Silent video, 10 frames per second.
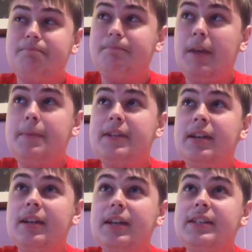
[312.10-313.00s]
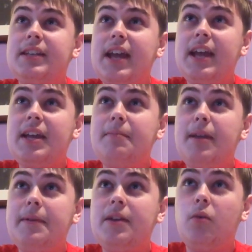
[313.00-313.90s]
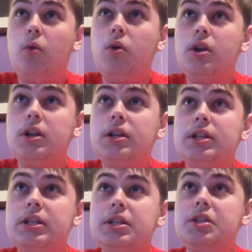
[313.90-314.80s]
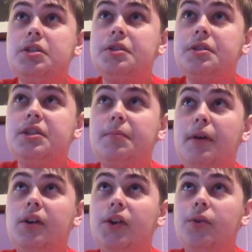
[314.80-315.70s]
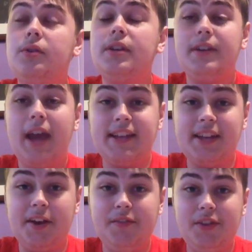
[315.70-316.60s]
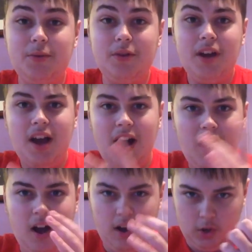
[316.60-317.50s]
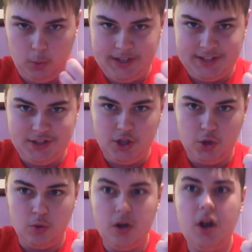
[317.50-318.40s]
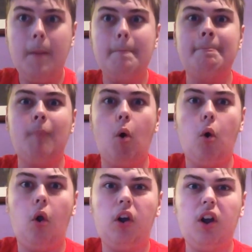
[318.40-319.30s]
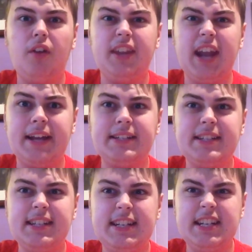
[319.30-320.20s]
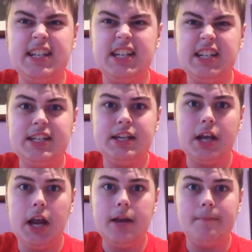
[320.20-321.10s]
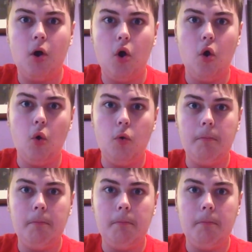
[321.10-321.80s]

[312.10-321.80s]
Maybe today, maybe or tomorrow, as I review Halloween 2 More of the Night He Came Home.